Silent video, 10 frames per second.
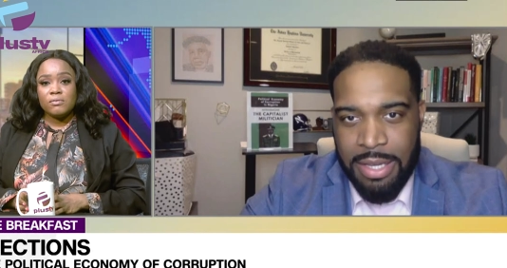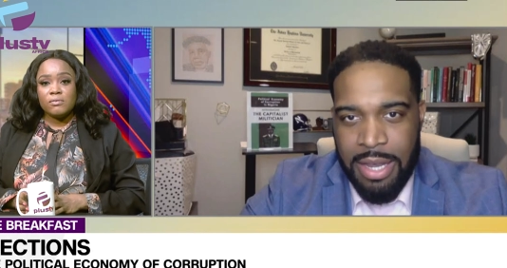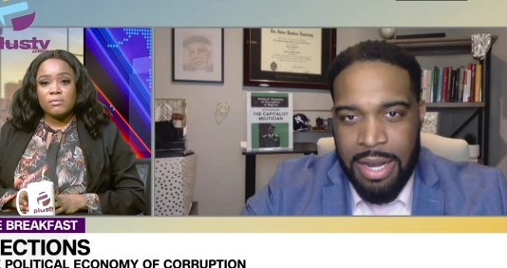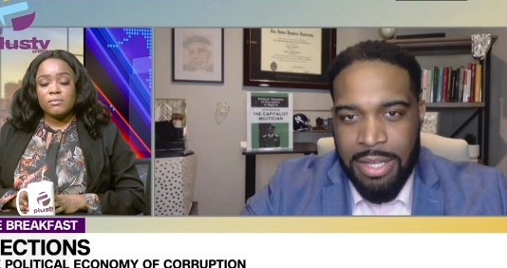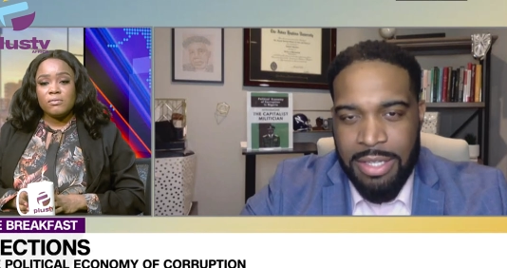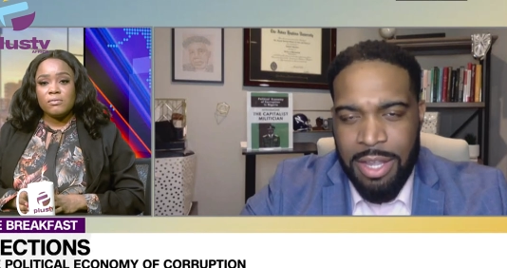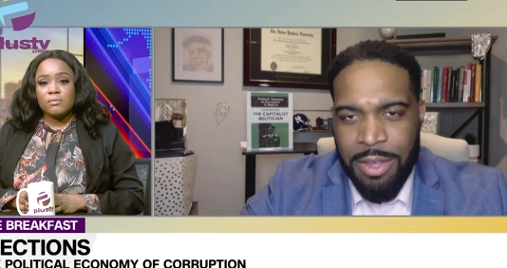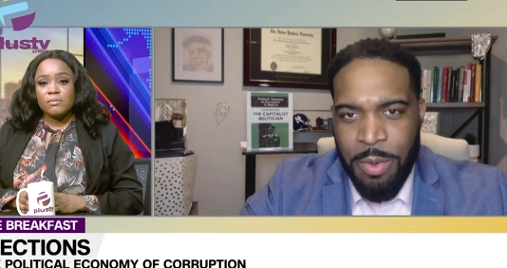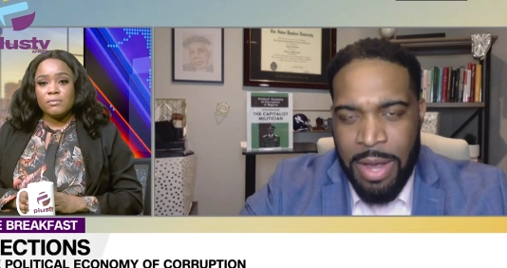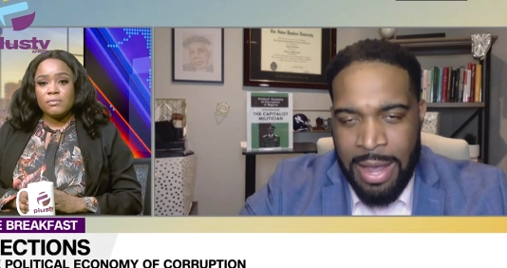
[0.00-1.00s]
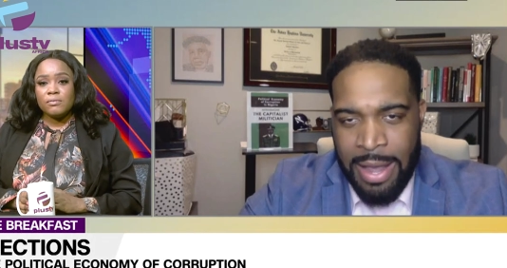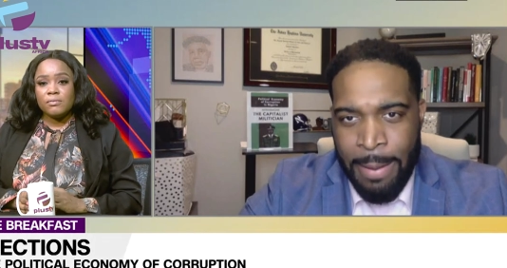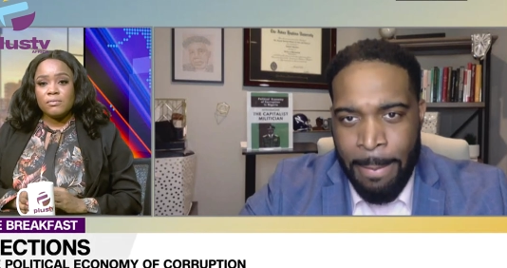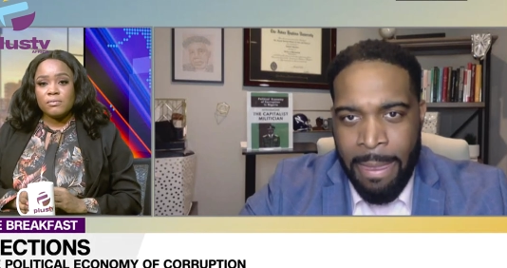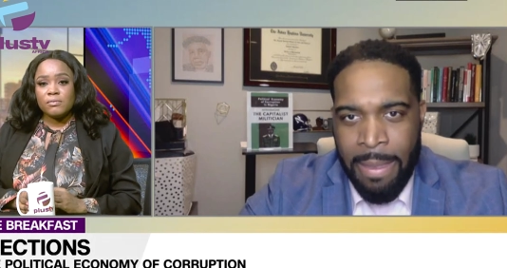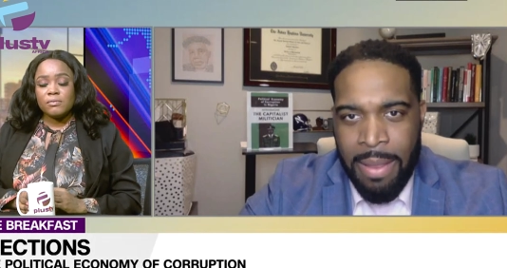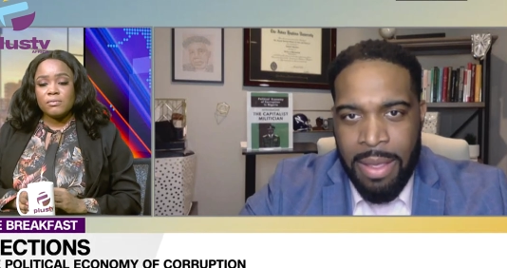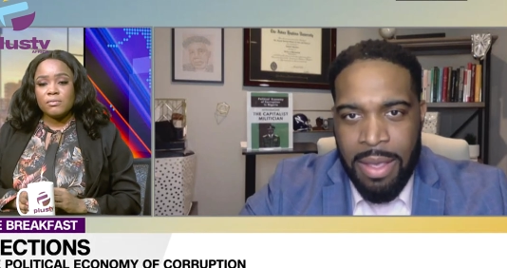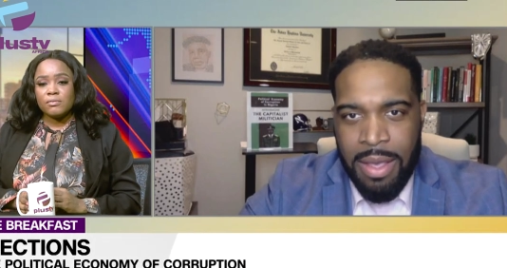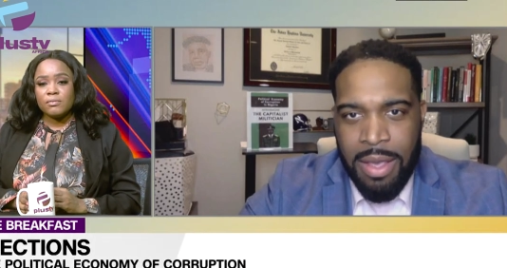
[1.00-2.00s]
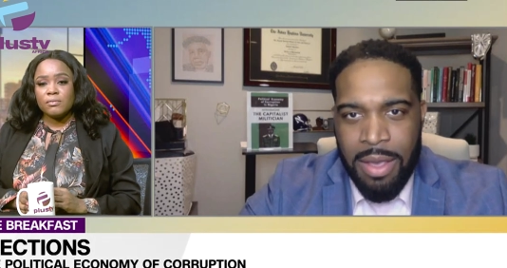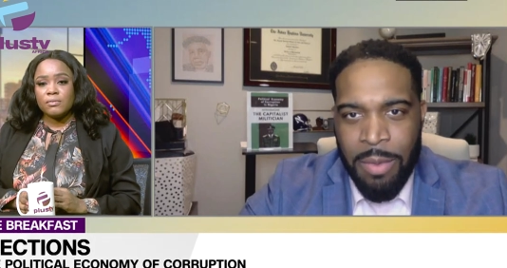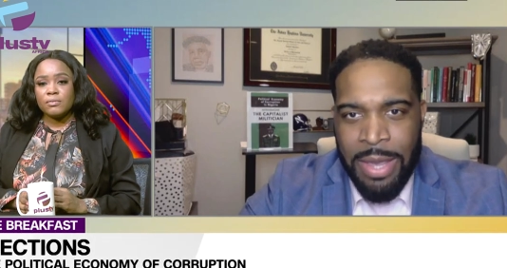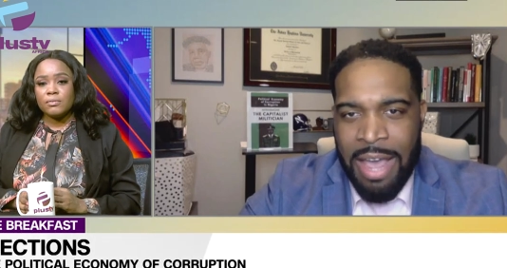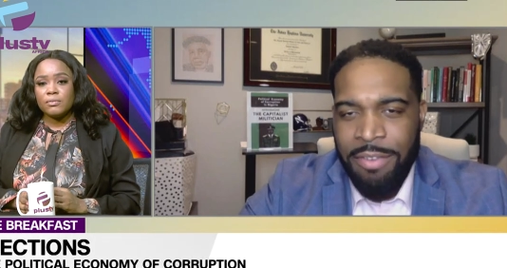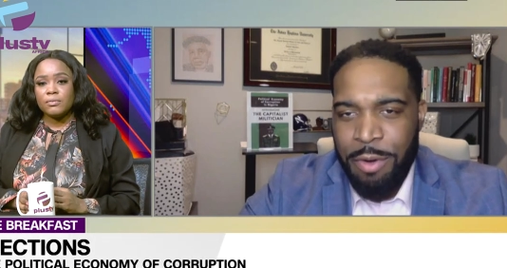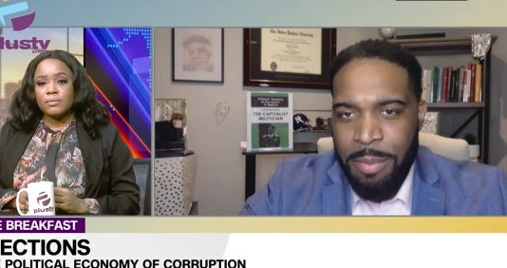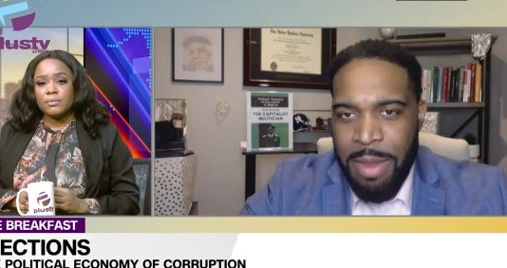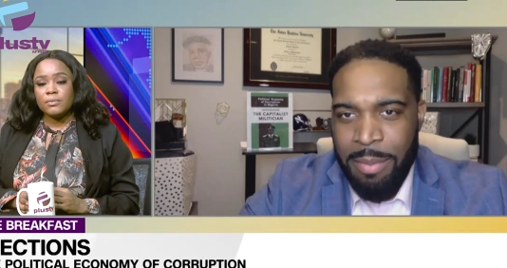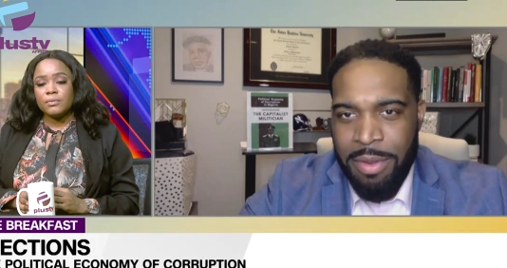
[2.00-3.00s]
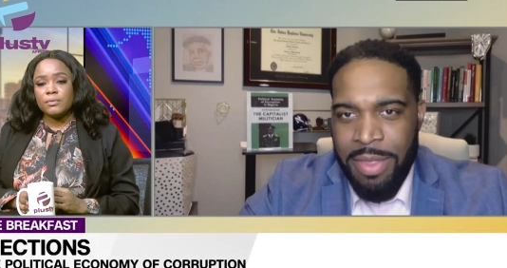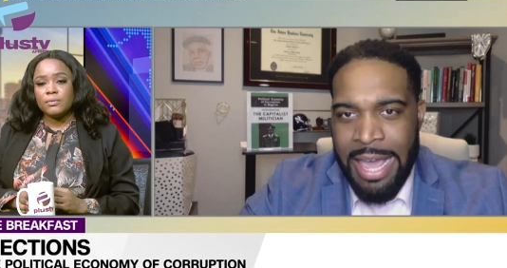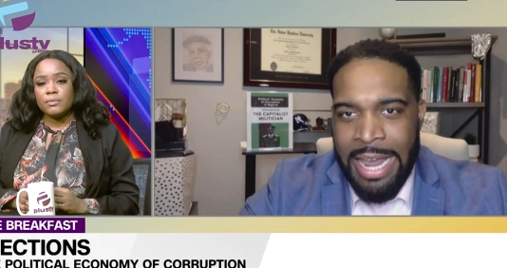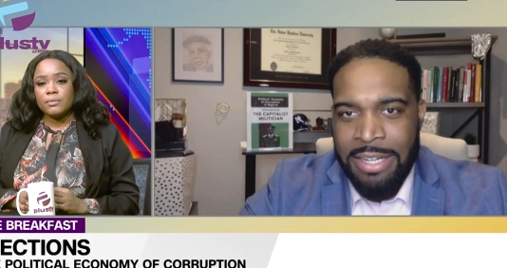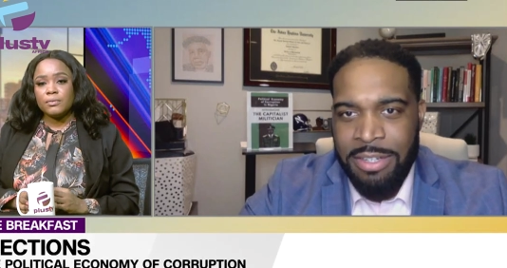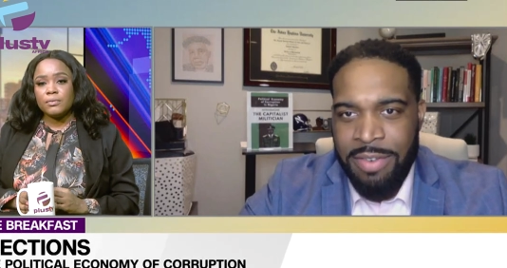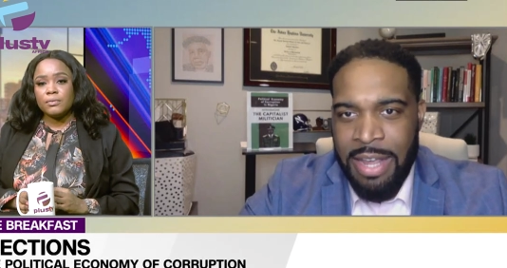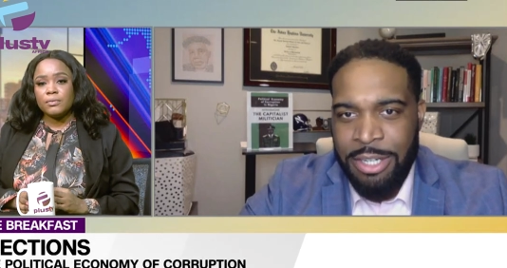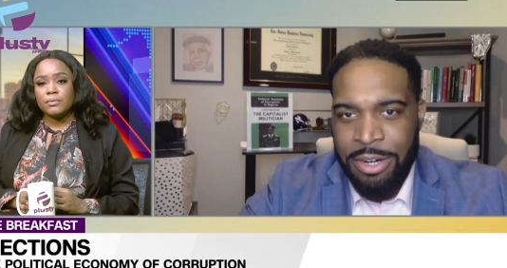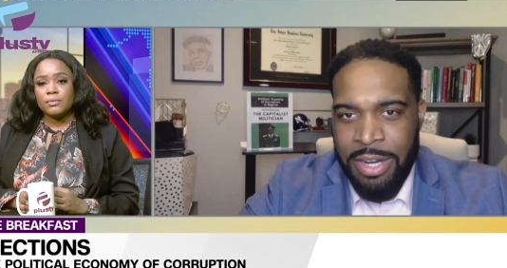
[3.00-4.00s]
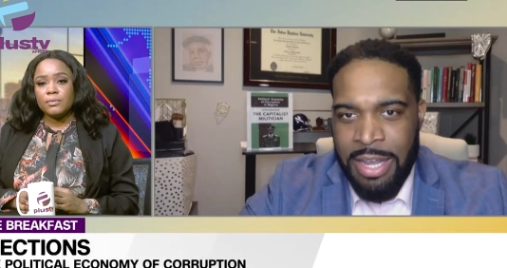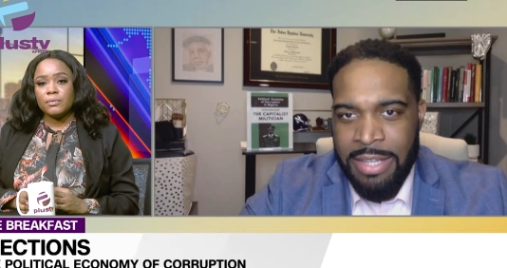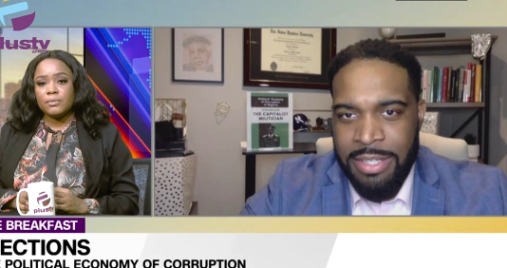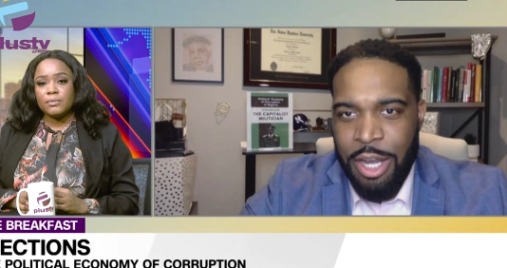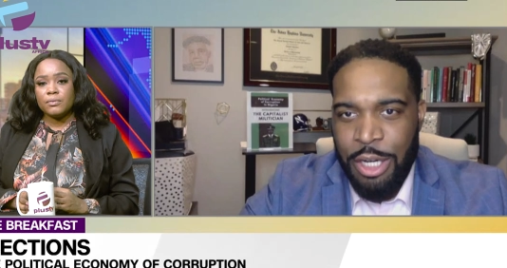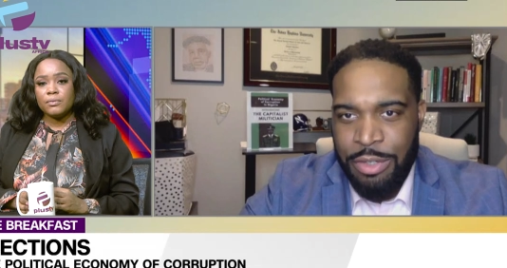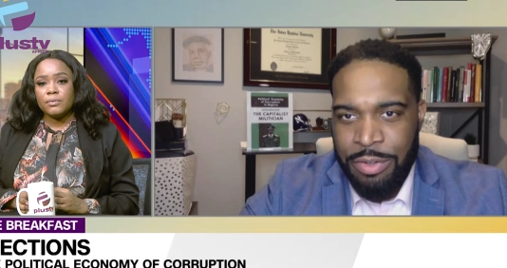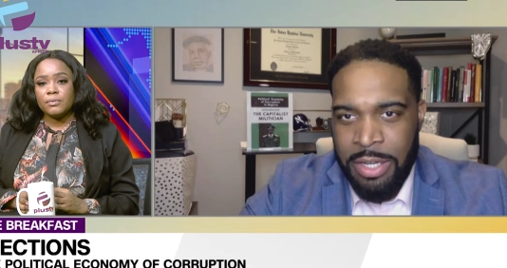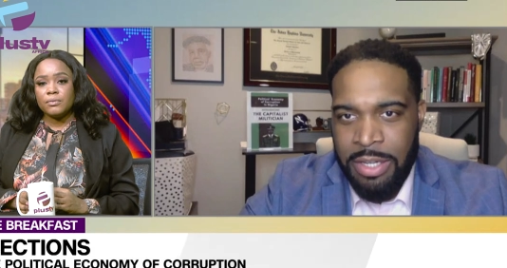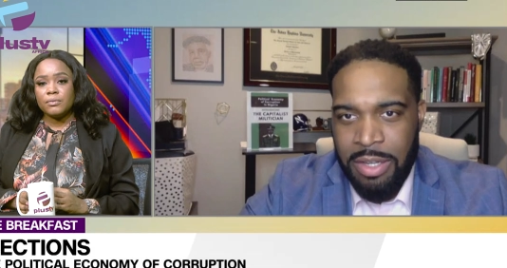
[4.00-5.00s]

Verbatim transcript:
Speaker 1: And I'll tell you why. We have to remember the age of Nigeria as a country.